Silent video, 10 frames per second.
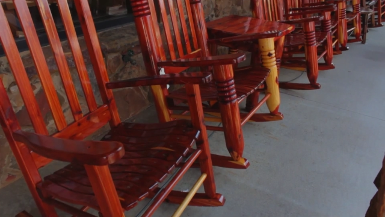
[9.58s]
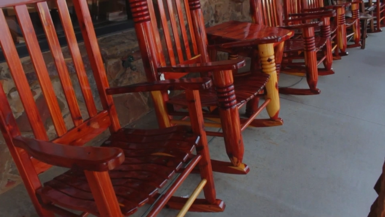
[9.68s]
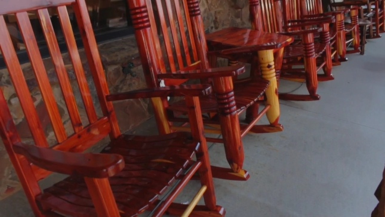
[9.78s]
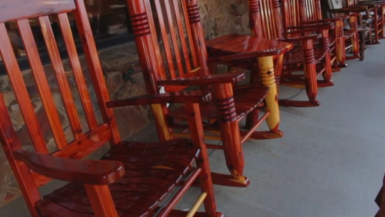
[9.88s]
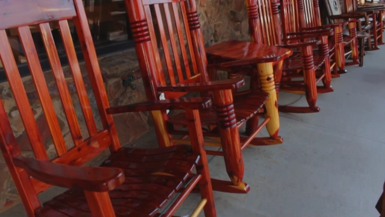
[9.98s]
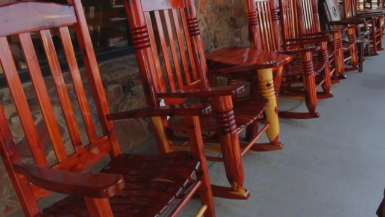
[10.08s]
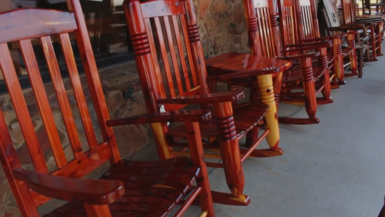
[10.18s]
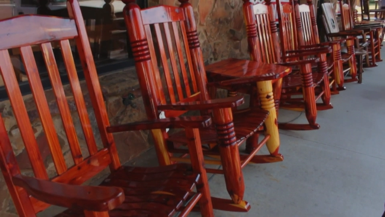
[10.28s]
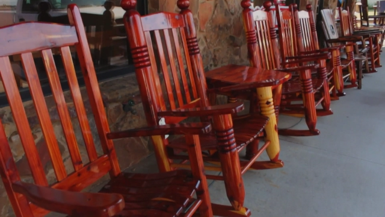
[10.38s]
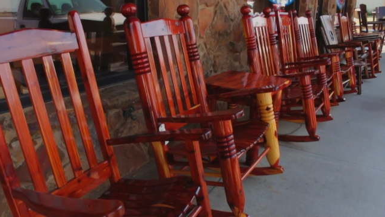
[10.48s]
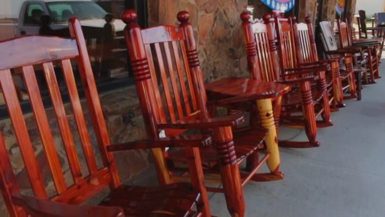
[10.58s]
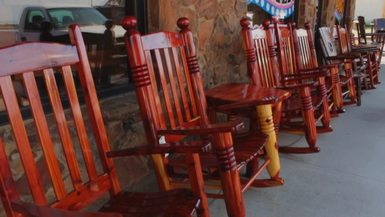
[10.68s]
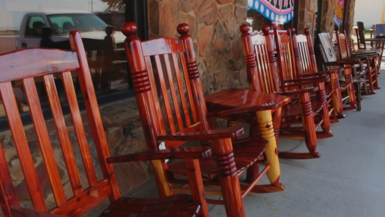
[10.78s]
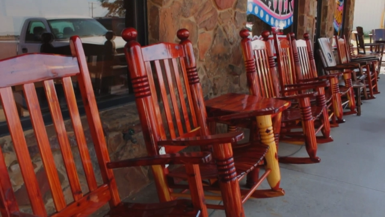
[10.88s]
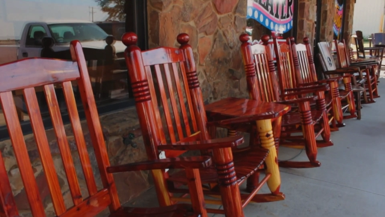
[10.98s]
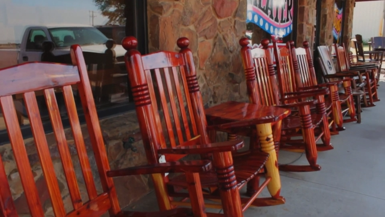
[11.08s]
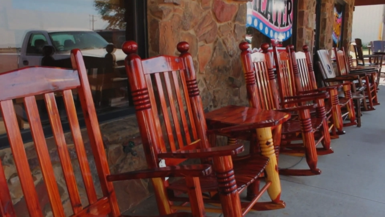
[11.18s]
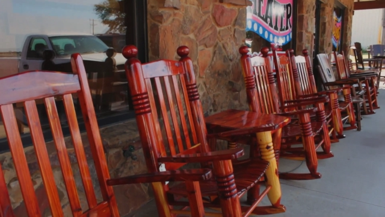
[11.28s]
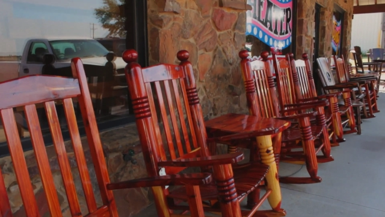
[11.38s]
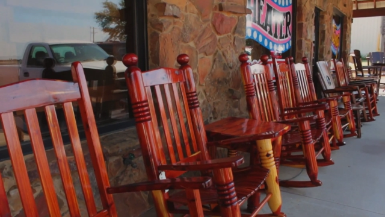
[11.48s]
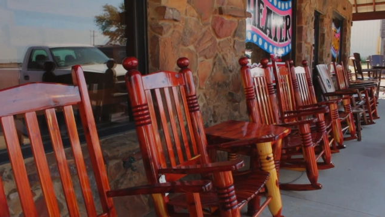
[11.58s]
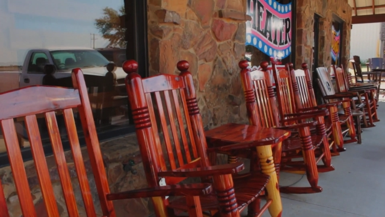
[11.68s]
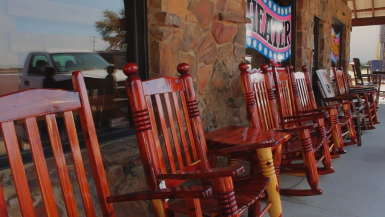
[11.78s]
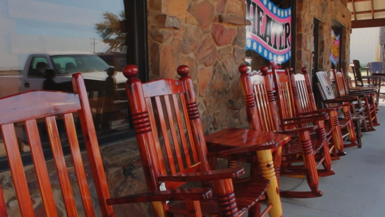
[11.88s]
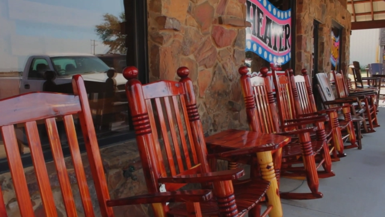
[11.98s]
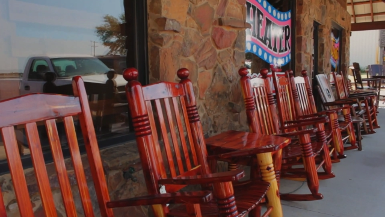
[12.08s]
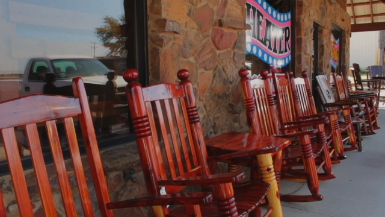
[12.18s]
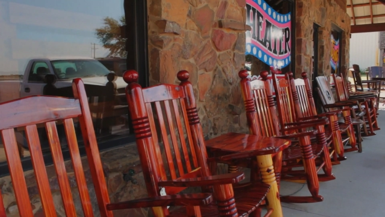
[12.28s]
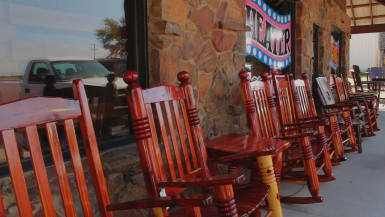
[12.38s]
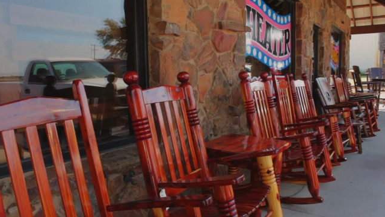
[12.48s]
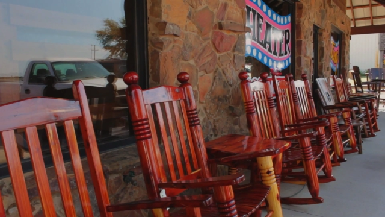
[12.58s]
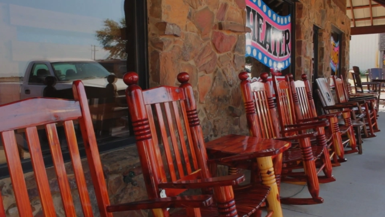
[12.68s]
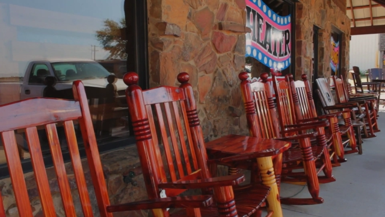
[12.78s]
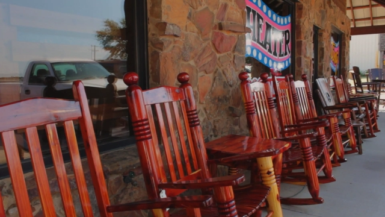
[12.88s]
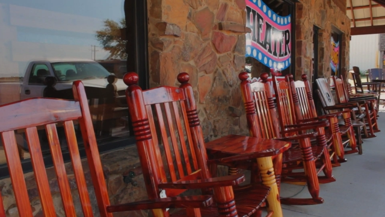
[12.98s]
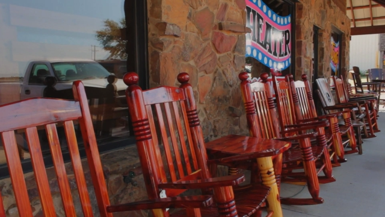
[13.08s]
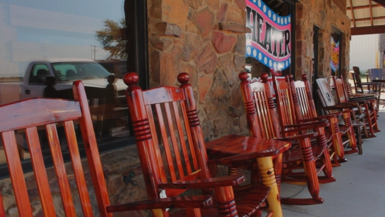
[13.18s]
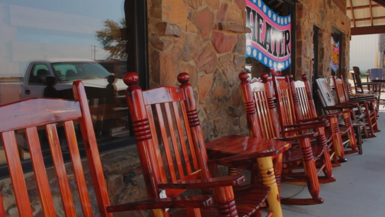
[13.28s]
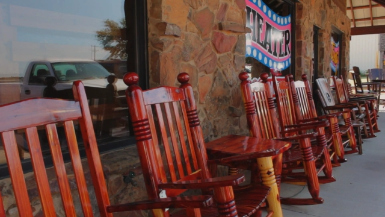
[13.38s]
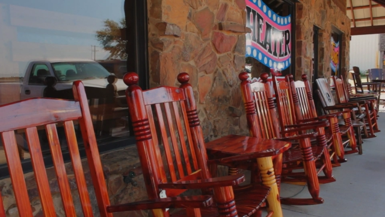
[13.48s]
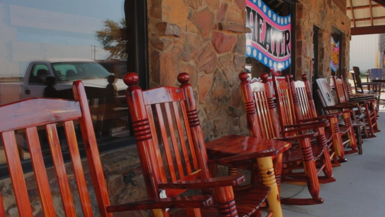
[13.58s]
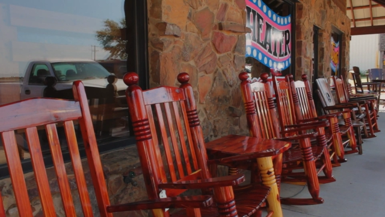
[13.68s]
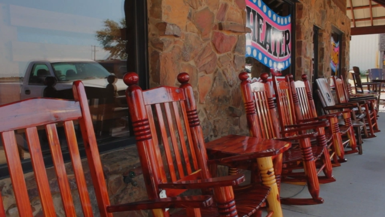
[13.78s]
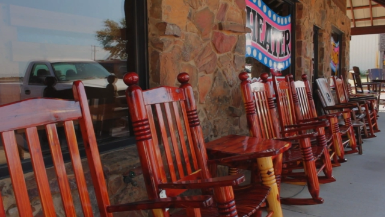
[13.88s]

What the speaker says: (no speaker visible)